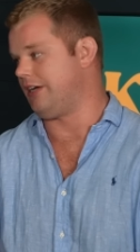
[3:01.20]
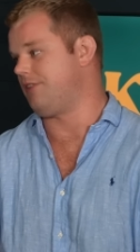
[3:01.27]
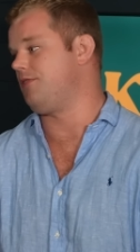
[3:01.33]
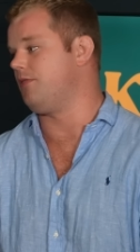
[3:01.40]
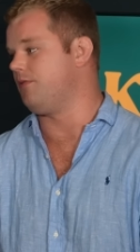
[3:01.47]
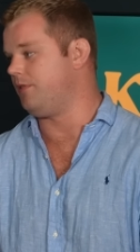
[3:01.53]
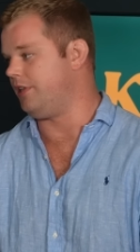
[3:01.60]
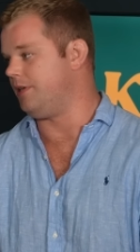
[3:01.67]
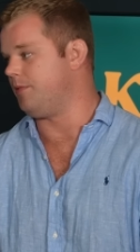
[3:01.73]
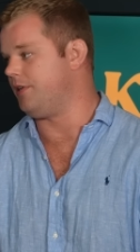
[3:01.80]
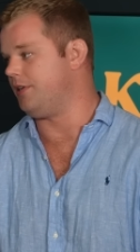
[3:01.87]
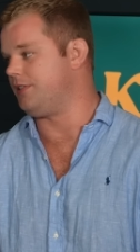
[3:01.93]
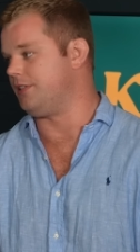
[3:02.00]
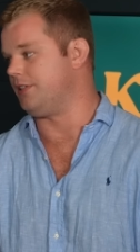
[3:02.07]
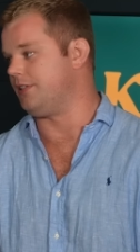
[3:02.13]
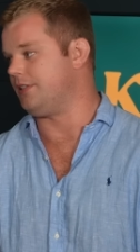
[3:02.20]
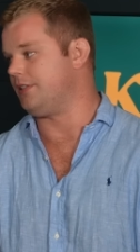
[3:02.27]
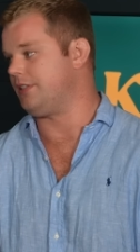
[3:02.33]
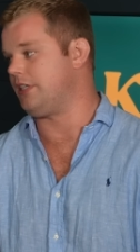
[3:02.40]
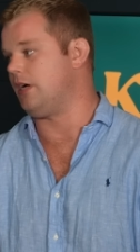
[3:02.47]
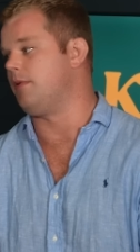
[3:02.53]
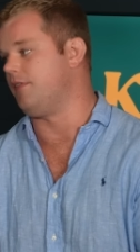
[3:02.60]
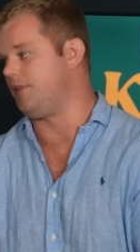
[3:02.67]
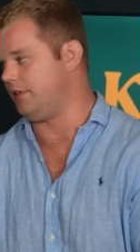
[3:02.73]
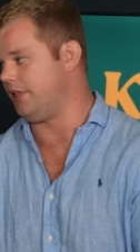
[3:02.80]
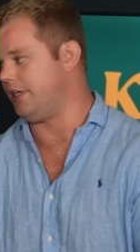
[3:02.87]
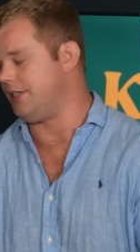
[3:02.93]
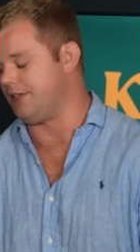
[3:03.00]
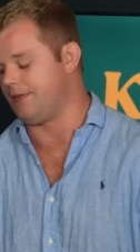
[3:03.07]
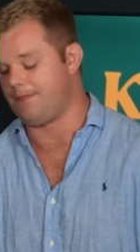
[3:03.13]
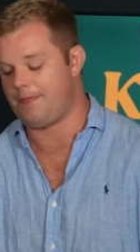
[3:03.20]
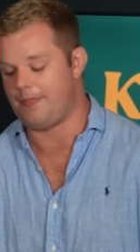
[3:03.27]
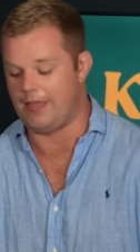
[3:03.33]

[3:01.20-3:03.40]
I sort of really wanted to come over to Legion.